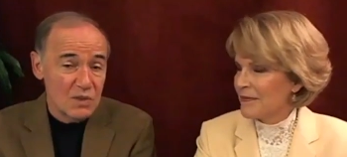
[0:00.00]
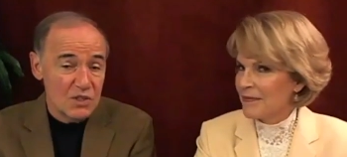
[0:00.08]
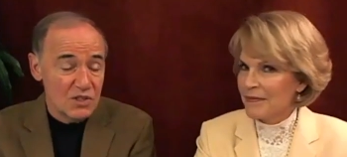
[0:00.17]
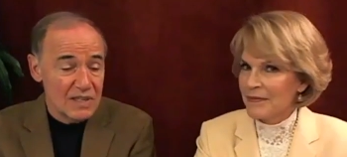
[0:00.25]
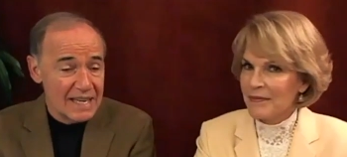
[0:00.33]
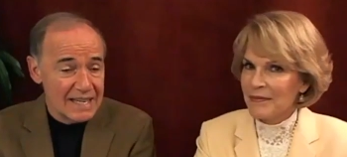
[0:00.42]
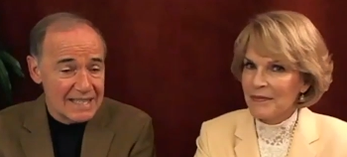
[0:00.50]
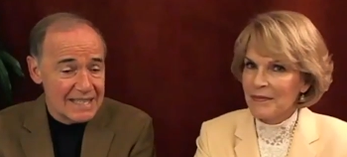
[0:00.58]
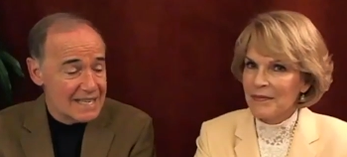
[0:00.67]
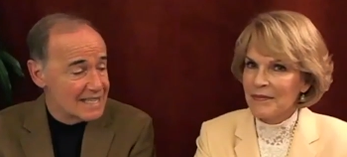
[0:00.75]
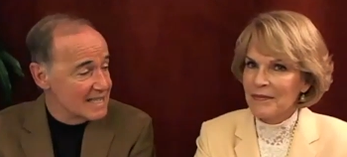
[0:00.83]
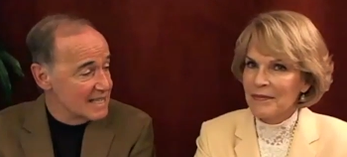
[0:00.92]
Speaker 1: with genetic
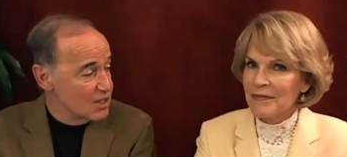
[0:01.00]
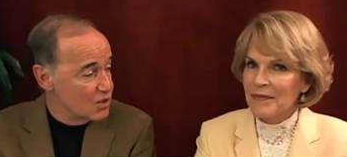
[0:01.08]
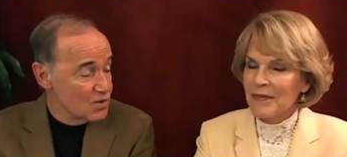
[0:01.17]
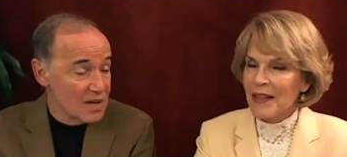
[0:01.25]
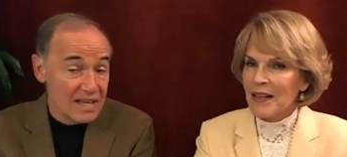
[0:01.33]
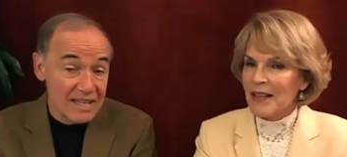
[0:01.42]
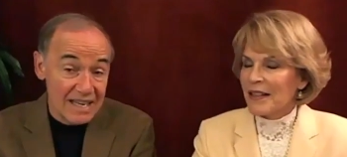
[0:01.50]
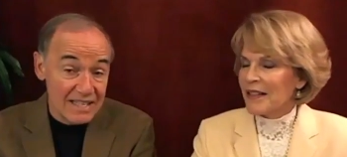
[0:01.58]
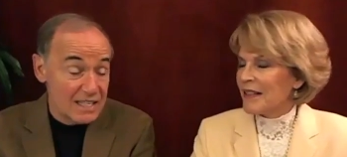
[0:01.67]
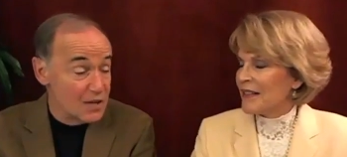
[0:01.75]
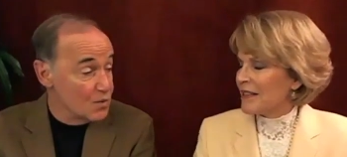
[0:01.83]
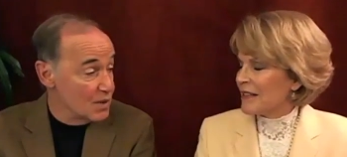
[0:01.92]
testing to try and
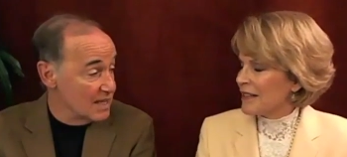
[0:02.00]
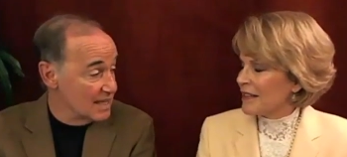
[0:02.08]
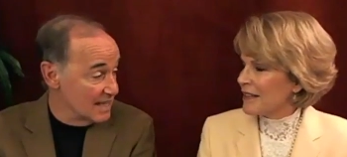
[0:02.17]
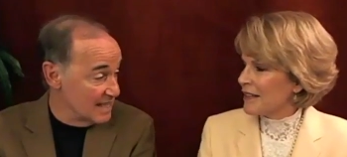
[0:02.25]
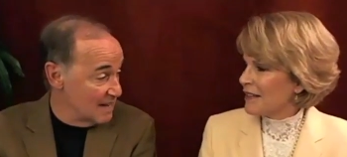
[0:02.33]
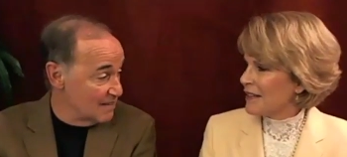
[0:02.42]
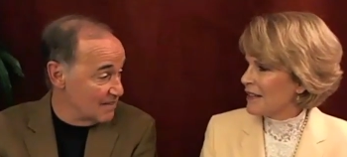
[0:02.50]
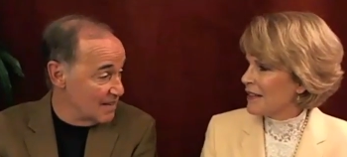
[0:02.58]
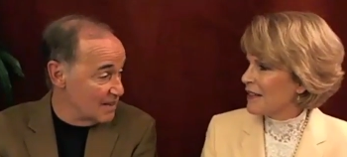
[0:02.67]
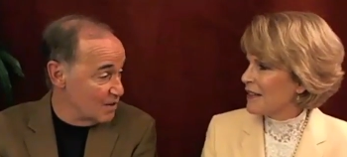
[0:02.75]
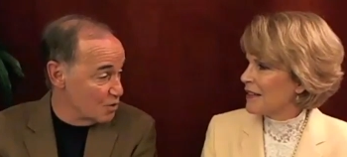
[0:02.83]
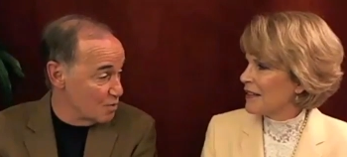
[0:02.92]
see if we can
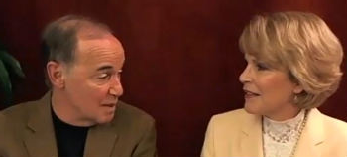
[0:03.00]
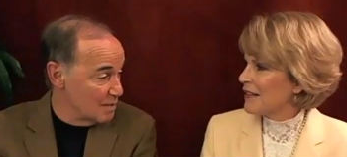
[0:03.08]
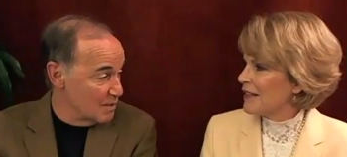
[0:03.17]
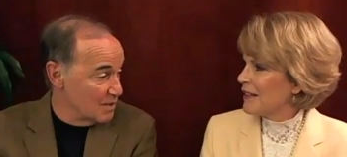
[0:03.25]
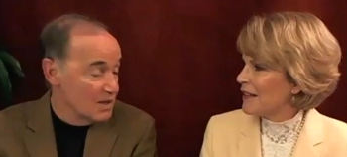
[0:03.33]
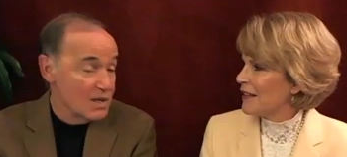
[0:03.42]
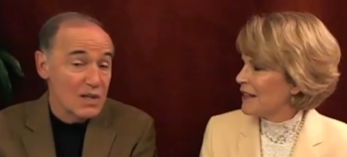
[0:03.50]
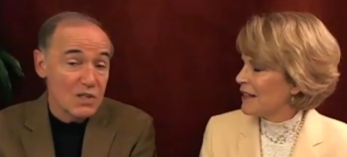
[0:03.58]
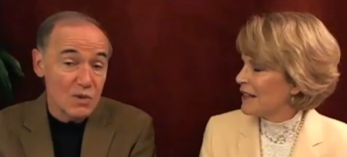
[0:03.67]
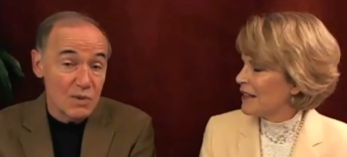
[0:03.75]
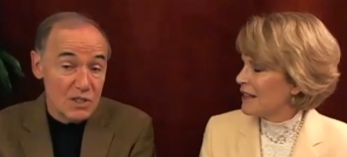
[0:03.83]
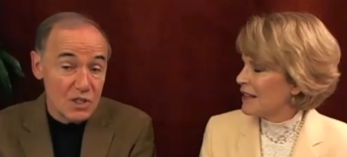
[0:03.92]
identify those people
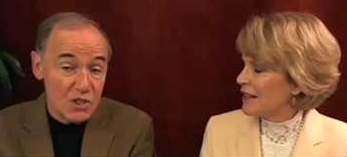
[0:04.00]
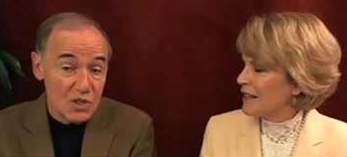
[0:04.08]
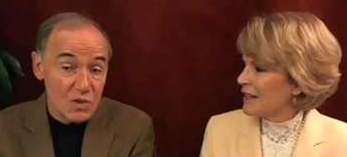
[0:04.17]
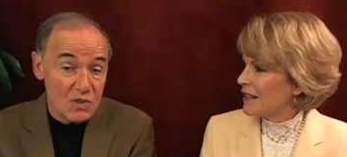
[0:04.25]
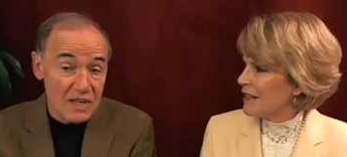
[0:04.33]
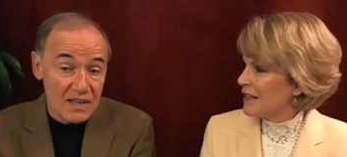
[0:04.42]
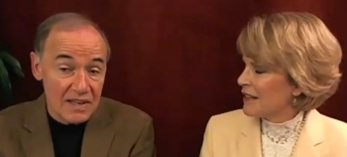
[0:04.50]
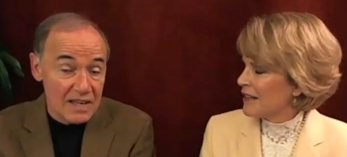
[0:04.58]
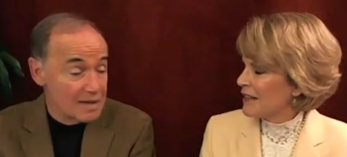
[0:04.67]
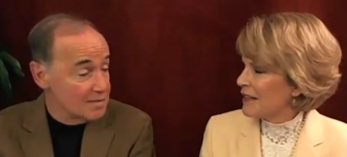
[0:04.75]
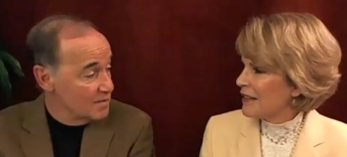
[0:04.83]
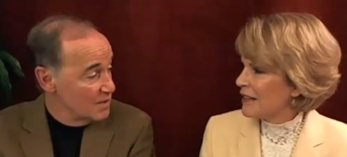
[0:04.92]
so we just use it in
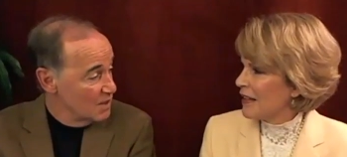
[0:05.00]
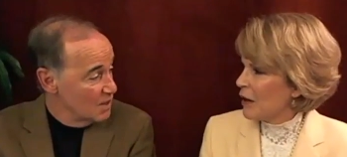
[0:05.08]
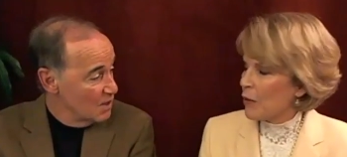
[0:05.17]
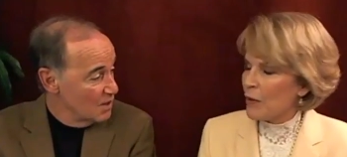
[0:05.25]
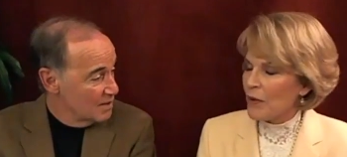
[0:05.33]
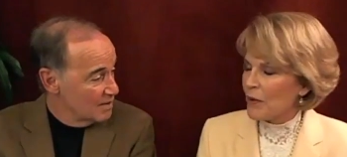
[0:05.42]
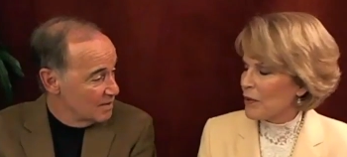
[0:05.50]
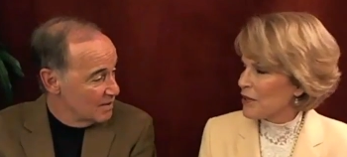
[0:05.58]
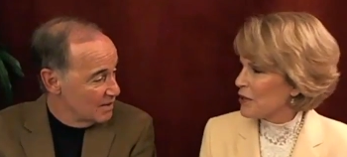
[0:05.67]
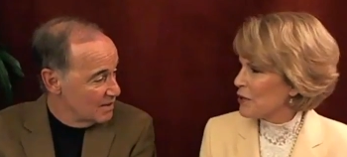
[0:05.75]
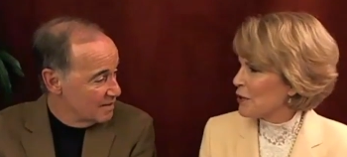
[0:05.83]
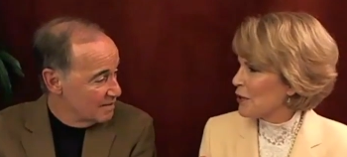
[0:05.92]
them?
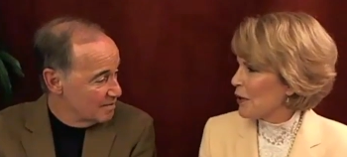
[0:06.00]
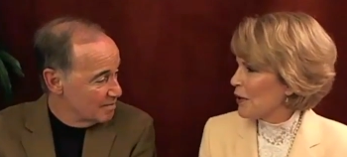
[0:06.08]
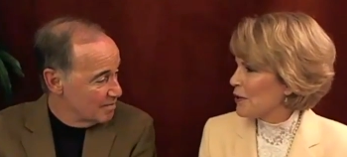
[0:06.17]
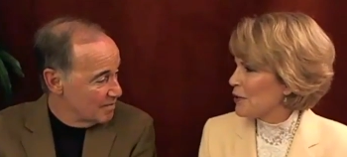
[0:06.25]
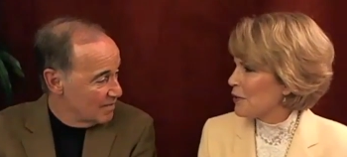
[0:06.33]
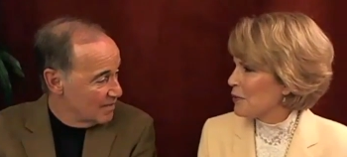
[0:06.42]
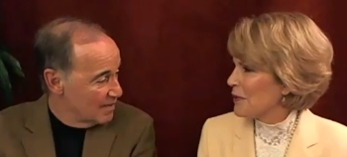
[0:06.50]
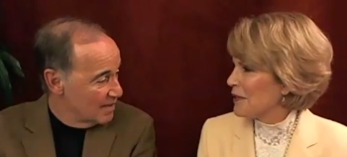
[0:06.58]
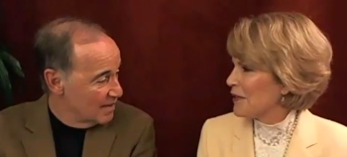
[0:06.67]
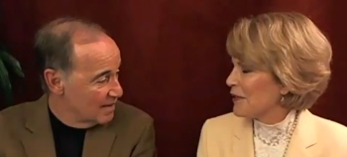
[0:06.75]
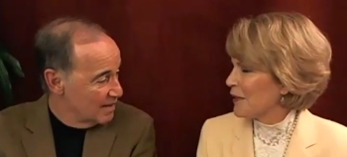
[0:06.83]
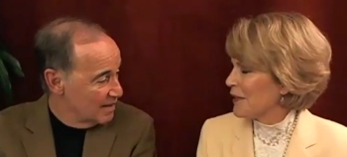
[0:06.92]
Speaker 2: Wasn't there also
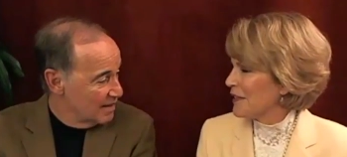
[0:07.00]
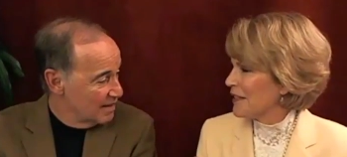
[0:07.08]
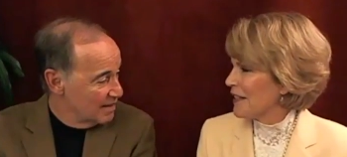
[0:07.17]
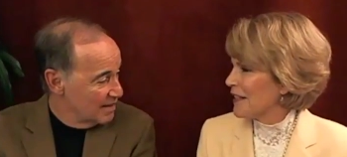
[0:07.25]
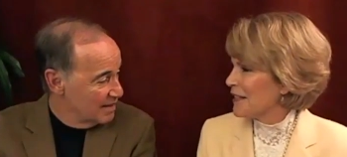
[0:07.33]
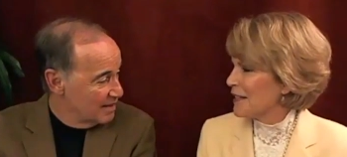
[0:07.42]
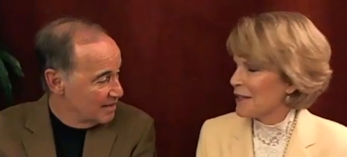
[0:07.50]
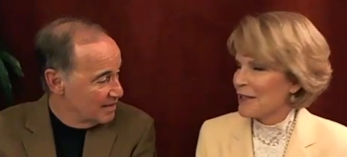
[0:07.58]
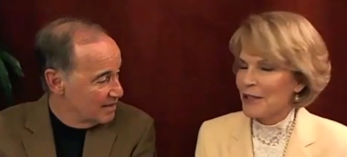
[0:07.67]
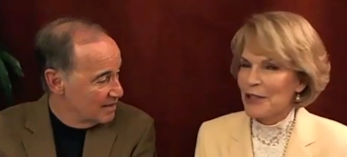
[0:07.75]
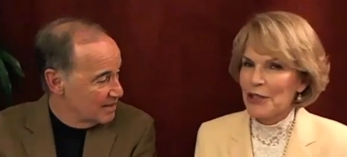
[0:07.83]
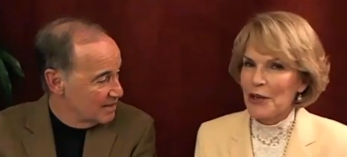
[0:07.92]
recently a test
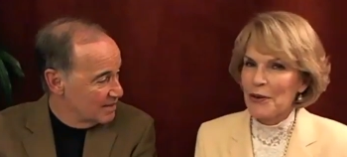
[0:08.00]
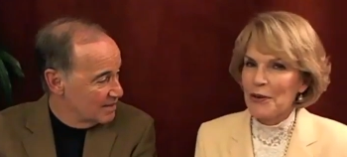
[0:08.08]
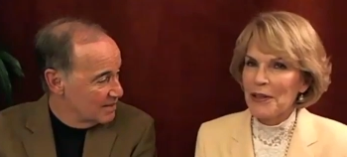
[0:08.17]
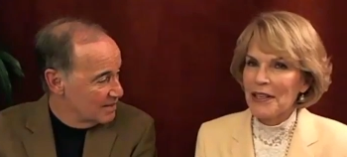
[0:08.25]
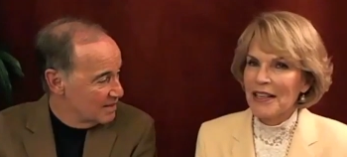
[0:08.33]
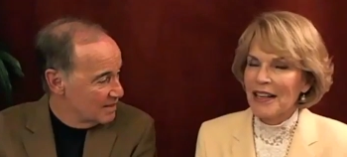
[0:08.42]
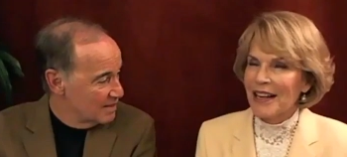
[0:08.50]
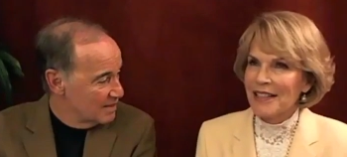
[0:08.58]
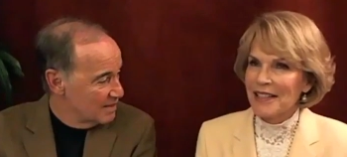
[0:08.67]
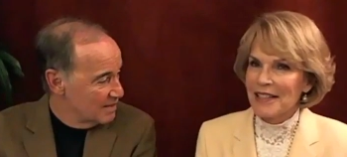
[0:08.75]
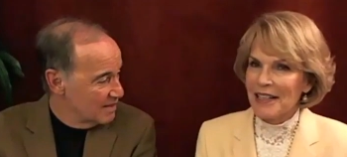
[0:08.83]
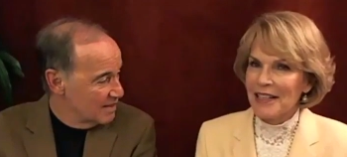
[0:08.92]
that showed a
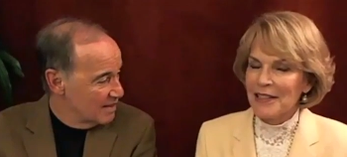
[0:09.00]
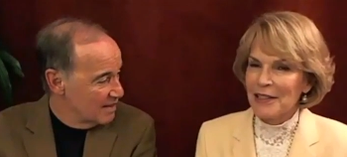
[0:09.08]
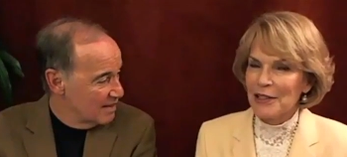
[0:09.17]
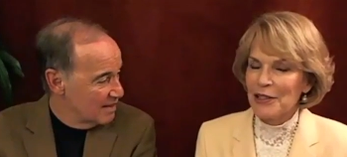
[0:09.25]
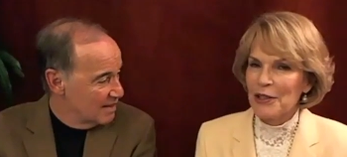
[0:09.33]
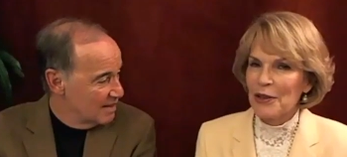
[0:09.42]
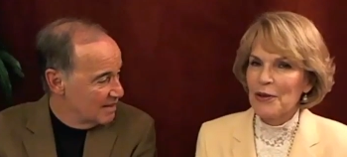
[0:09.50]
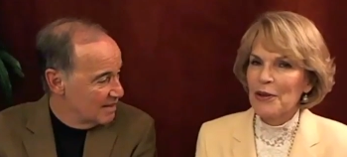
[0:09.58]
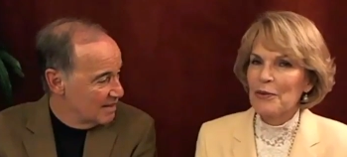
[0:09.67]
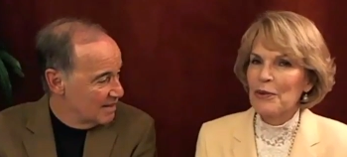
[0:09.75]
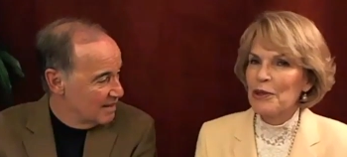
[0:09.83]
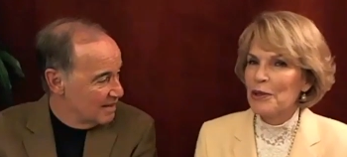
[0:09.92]
study that showed
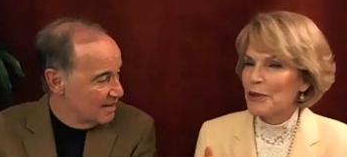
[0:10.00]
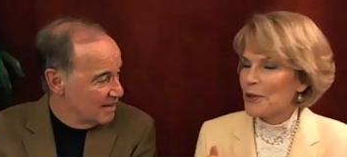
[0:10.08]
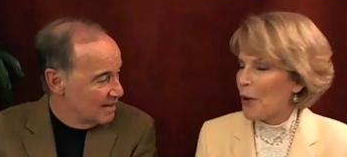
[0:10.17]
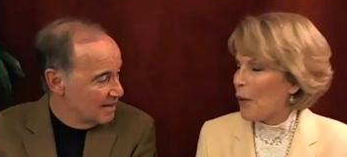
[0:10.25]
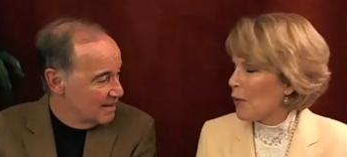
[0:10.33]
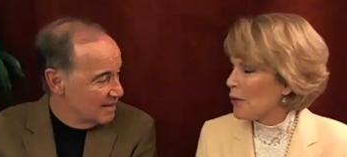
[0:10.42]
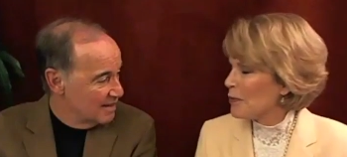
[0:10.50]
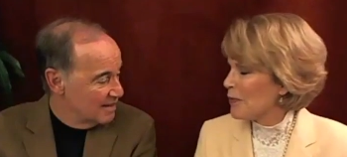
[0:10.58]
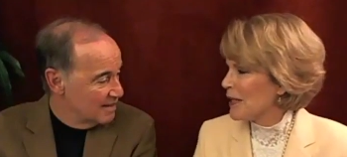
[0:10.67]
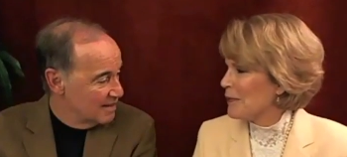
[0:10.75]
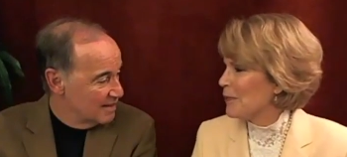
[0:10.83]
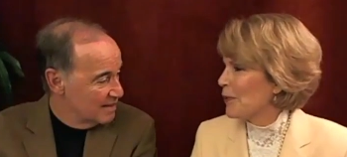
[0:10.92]
that when you told
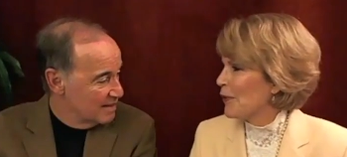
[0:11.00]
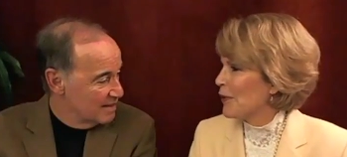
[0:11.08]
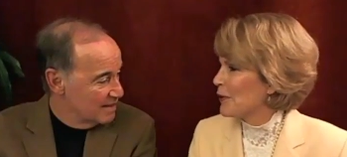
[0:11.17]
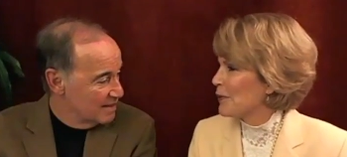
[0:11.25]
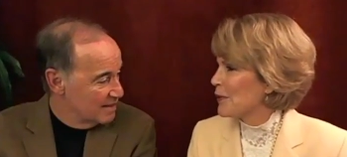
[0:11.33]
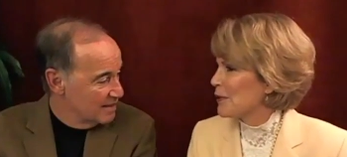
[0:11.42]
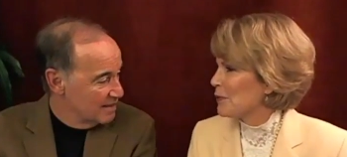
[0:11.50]
people that it was